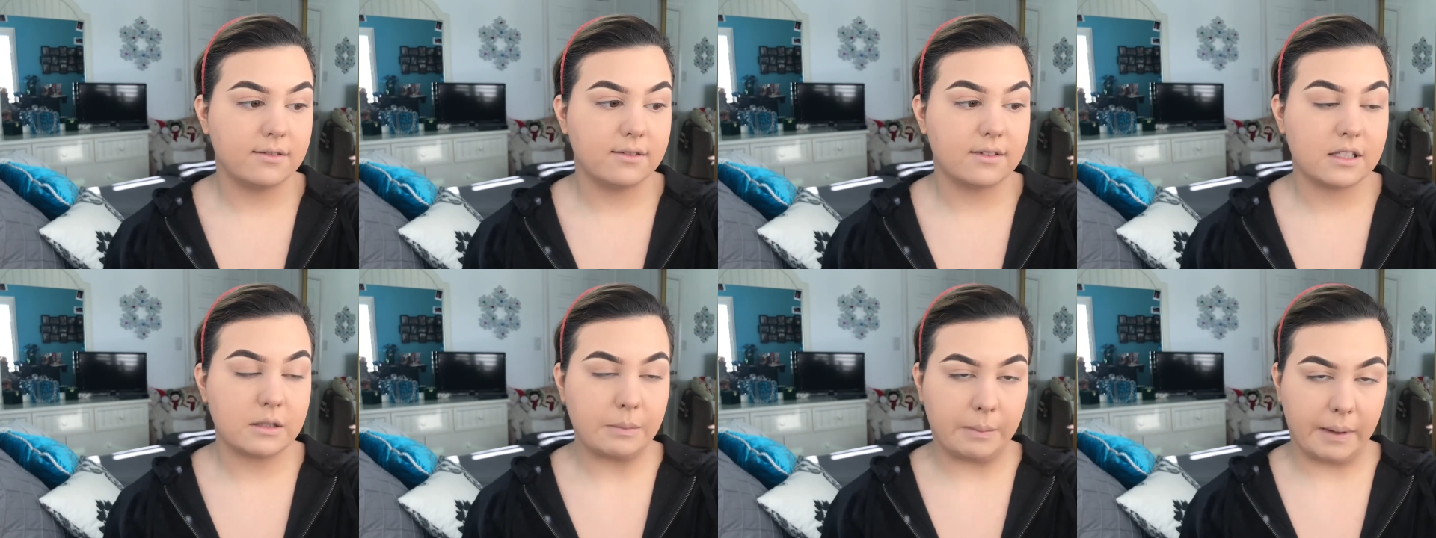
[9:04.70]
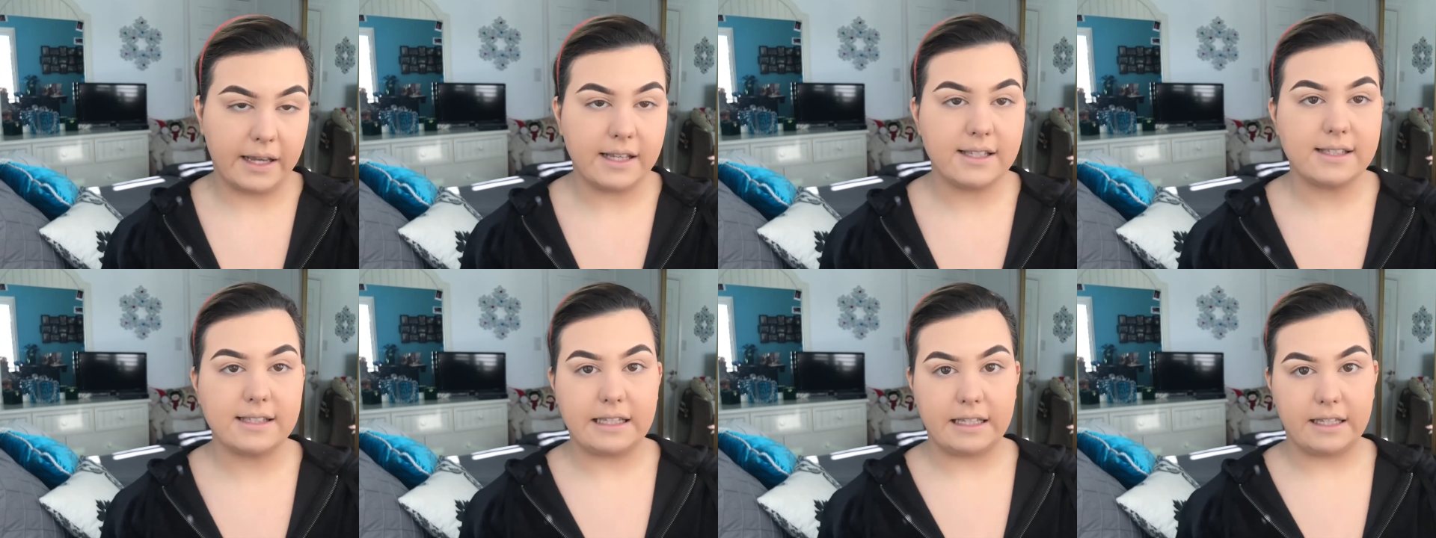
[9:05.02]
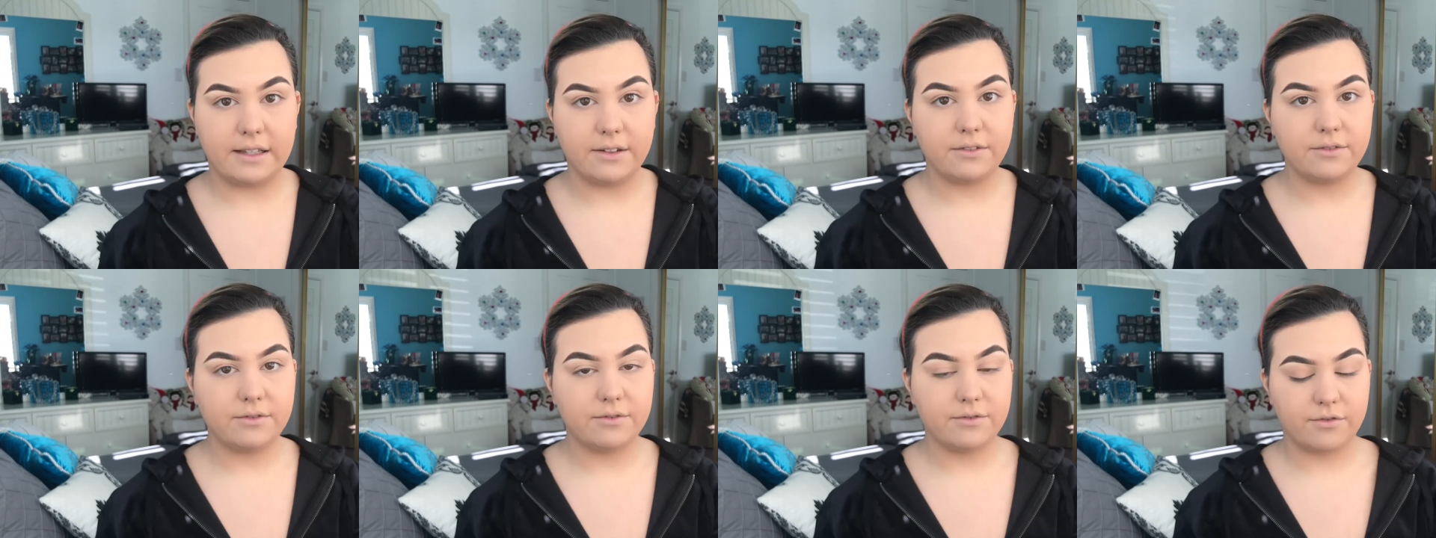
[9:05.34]

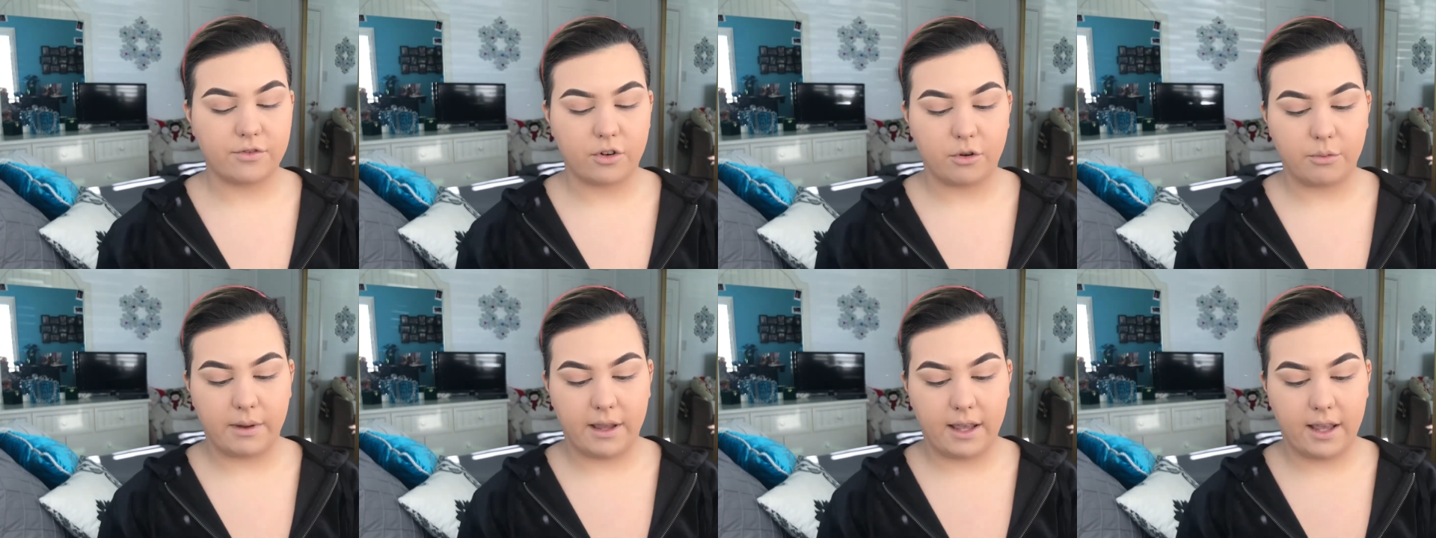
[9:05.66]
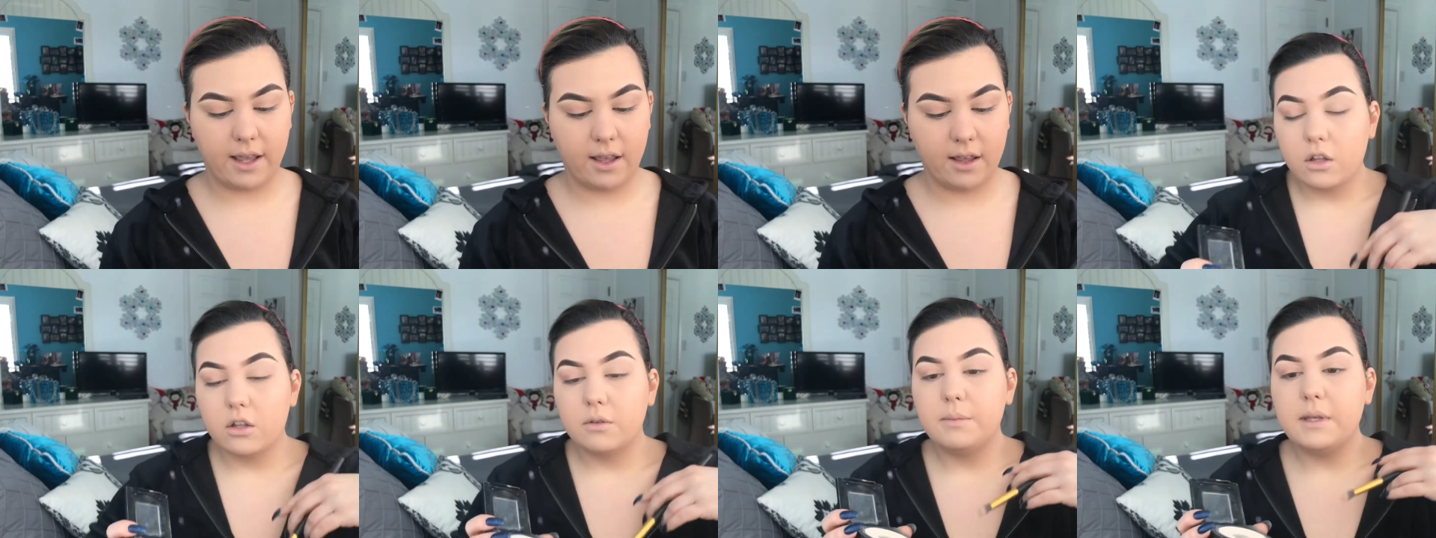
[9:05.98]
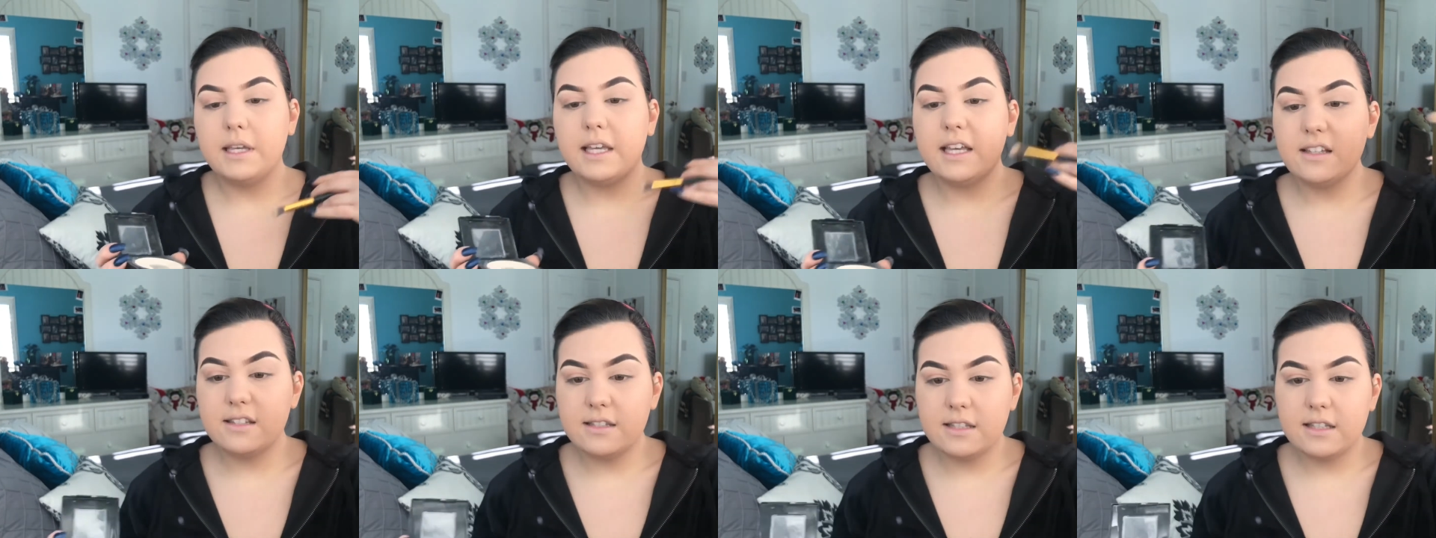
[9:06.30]
spicy for me.
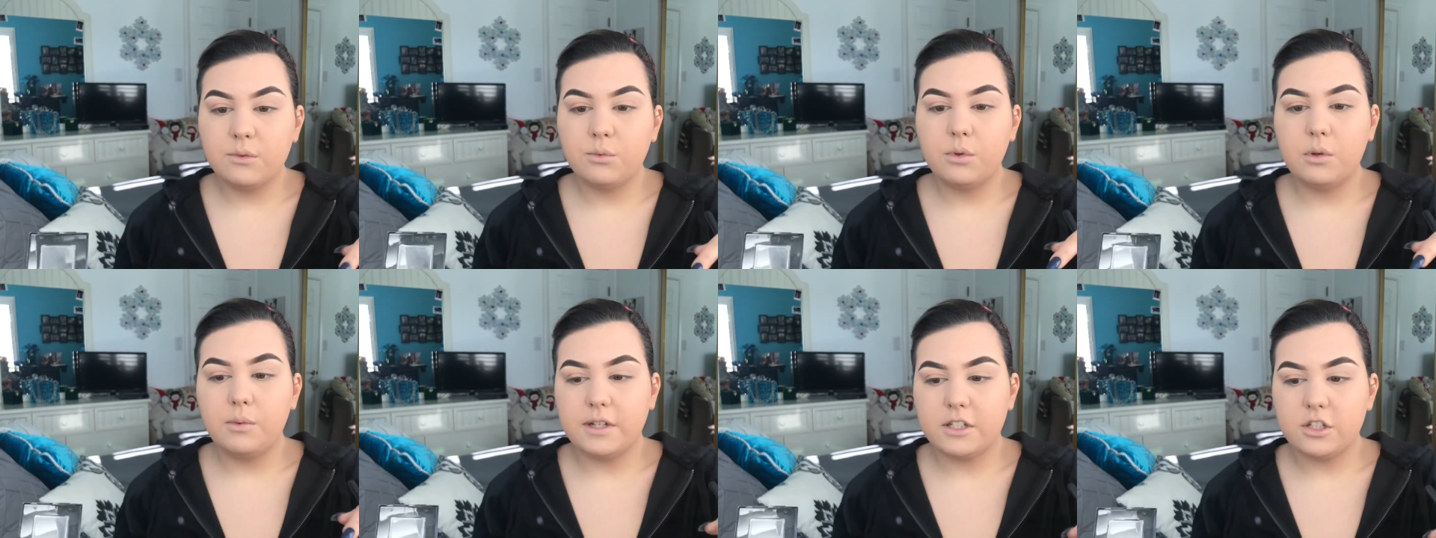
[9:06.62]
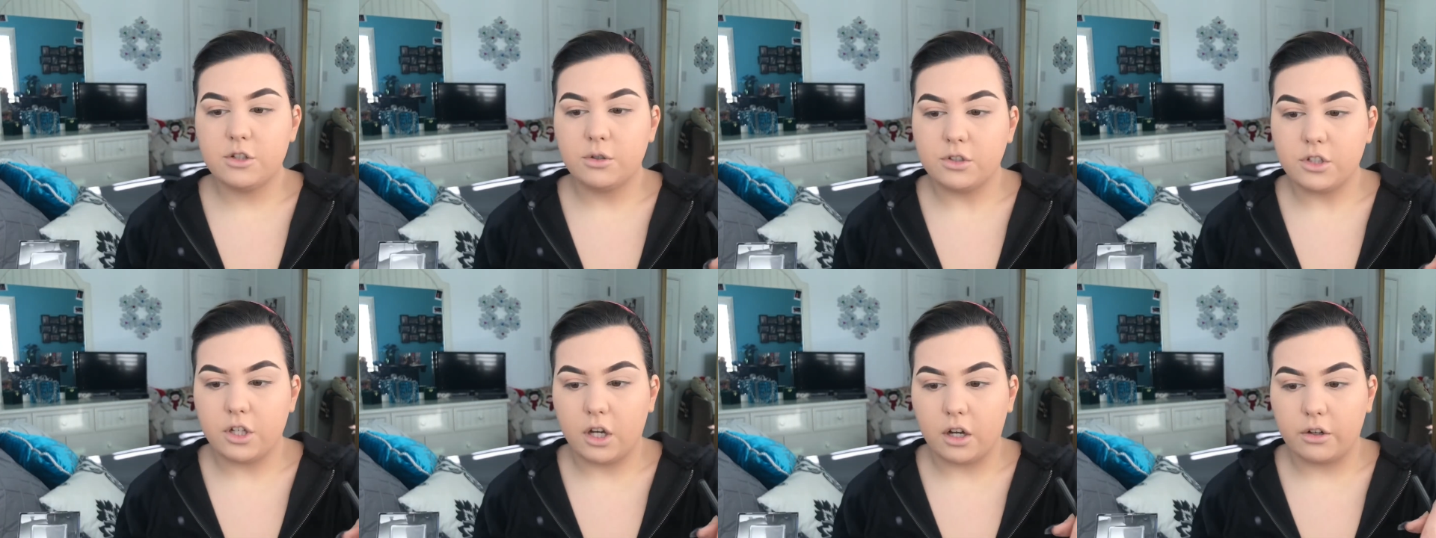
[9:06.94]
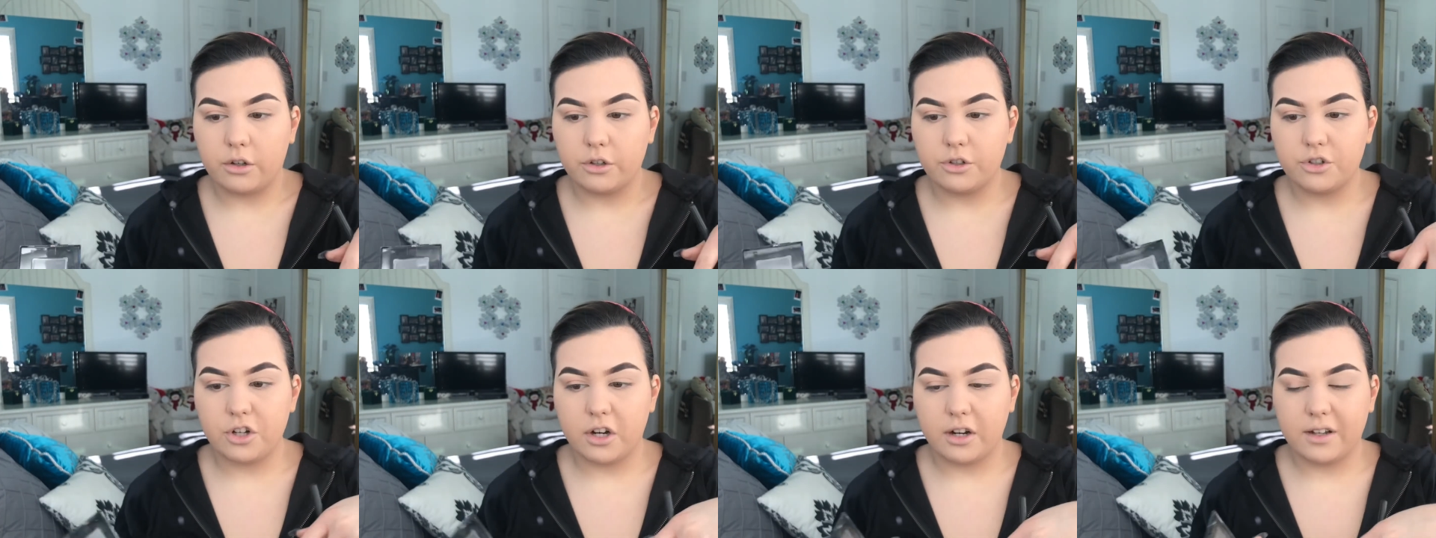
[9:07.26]
Because we went to a
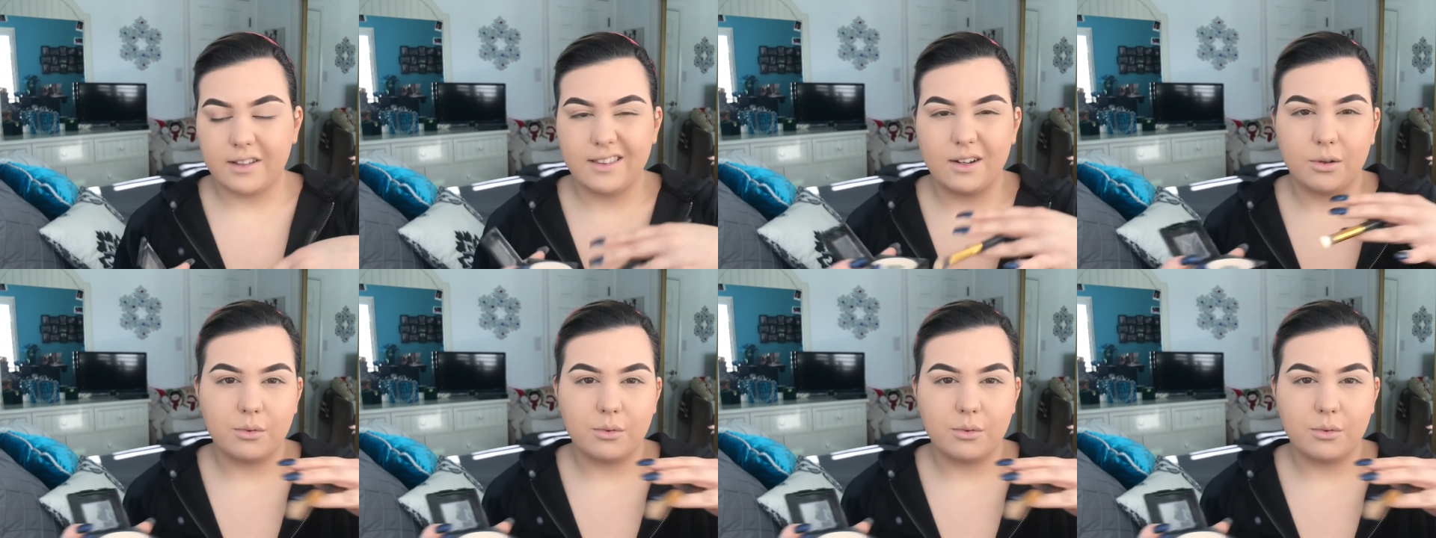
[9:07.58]
taco truck,